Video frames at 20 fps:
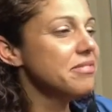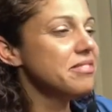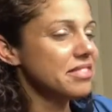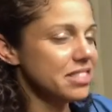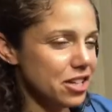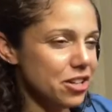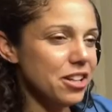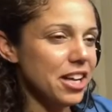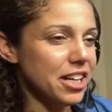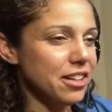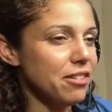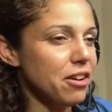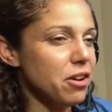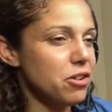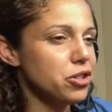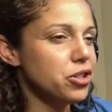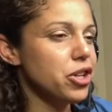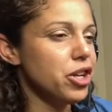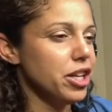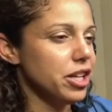You like
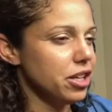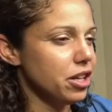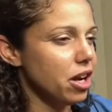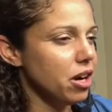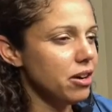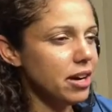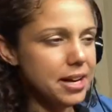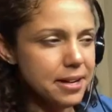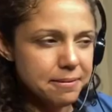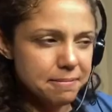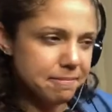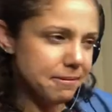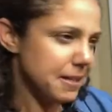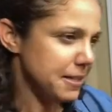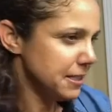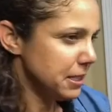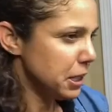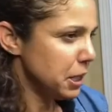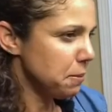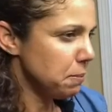flowers. Good. All right,
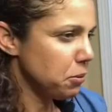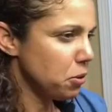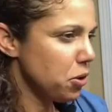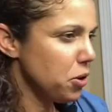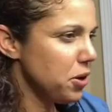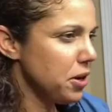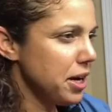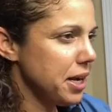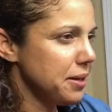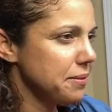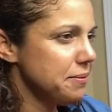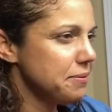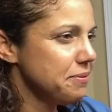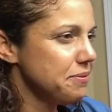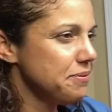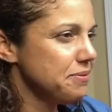let's keep going.